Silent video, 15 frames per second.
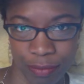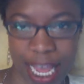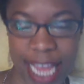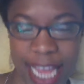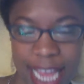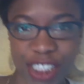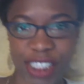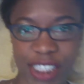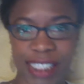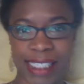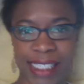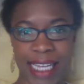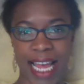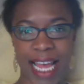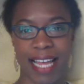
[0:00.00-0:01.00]
And she
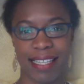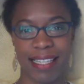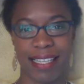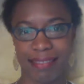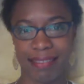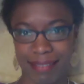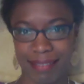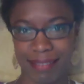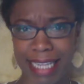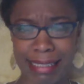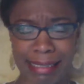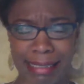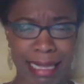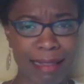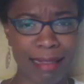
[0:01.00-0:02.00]
said, they
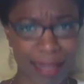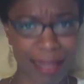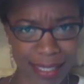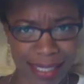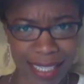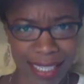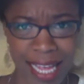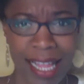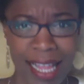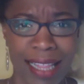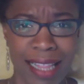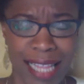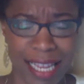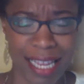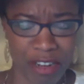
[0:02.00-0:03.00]
tell us
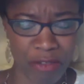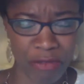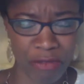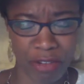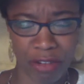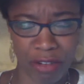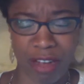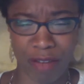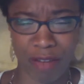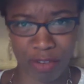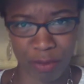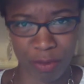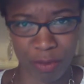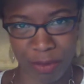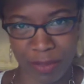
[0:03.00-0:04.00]
they don't feel
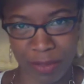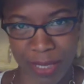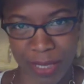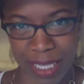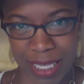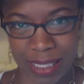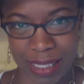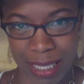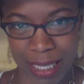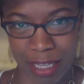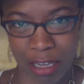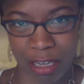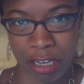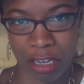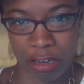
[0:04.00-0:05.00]
comfortable with us in the
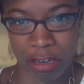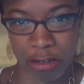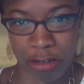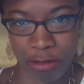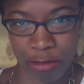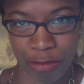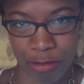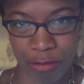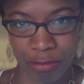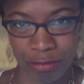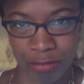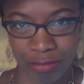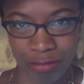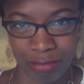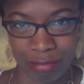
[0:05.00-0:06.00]
canoe
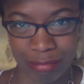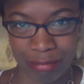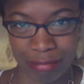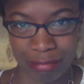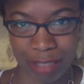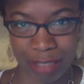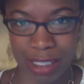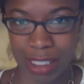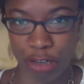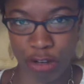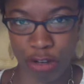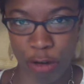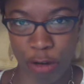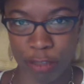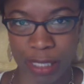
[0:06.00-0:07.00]
because they're
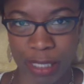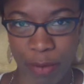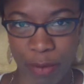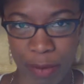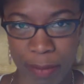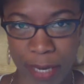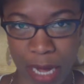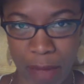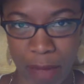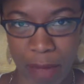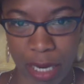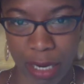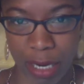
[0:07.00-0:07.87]
nervous that we may not make